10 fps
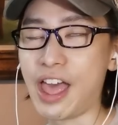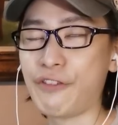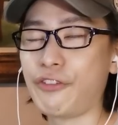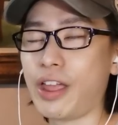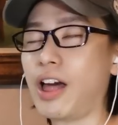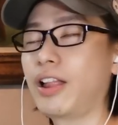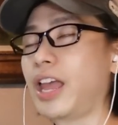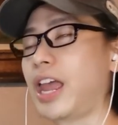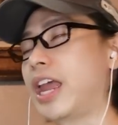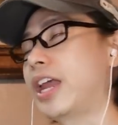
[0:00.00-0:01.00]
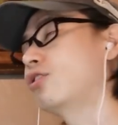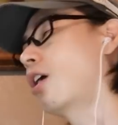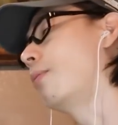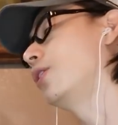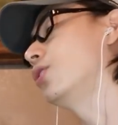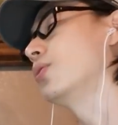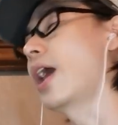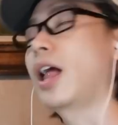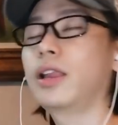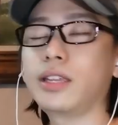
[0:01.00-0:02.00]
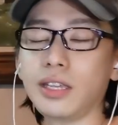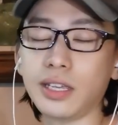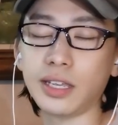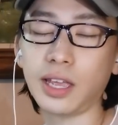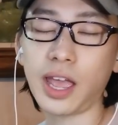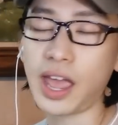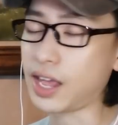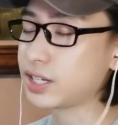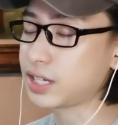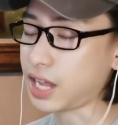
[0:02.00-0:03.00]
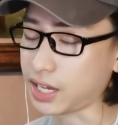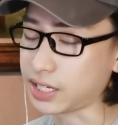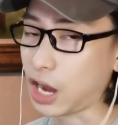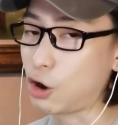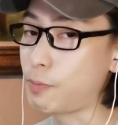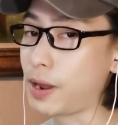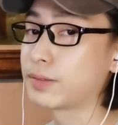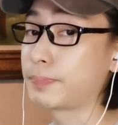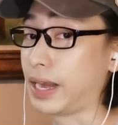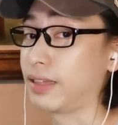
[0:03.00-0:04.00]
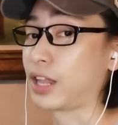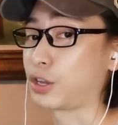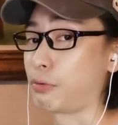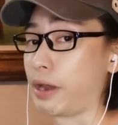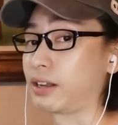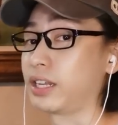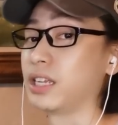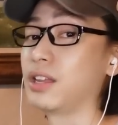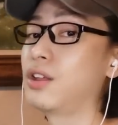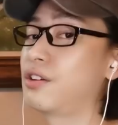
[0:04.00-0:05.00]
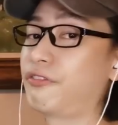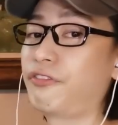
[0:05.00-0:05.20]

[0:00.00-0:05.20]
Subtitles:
F-L-A-W-L-E-S-S. I hope I'm spelling that correctly.